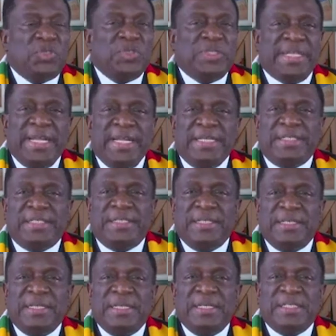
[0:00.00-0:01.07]
To date,
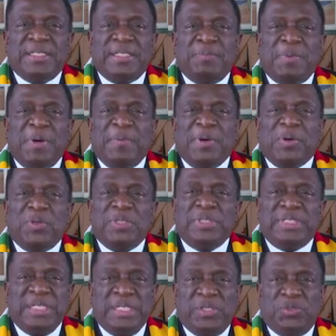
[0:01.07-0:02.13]
Zimbabwe
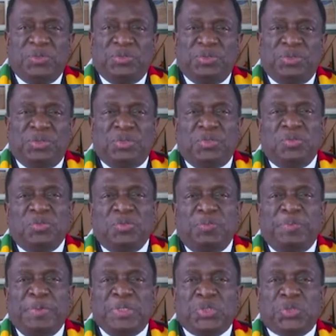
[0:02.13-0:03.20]
continues to
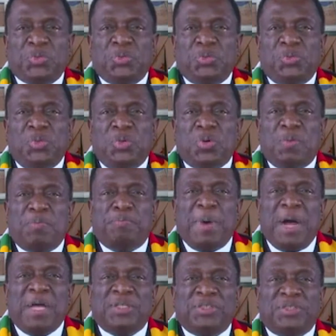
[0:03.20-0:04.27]
pursue
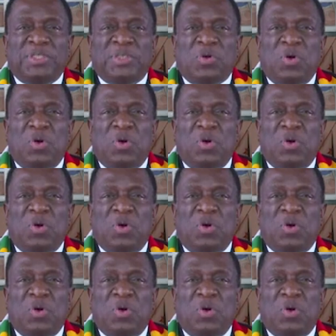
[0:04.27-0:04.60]
robust